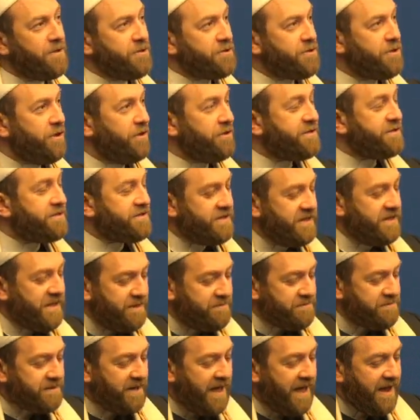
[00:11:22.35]
So it
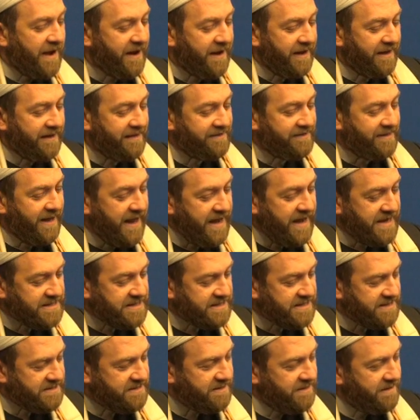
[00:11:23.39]
seems like it
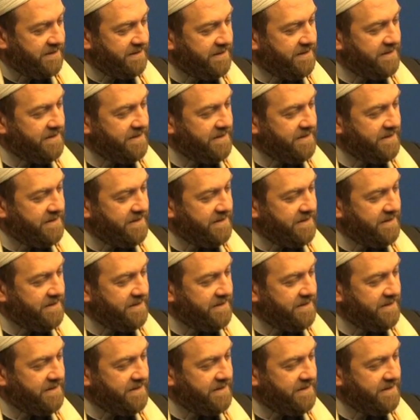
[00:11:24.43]
takes